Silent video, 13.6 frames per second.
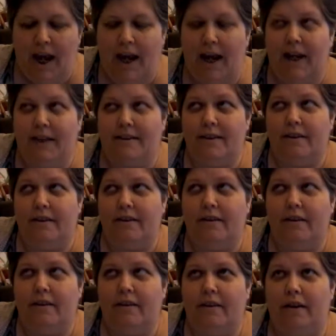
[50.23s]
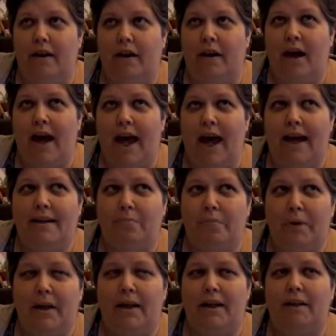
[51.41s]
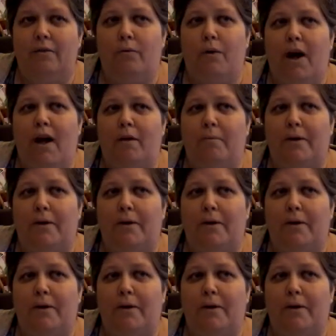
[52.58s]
and uh, I hadn't been in in a while.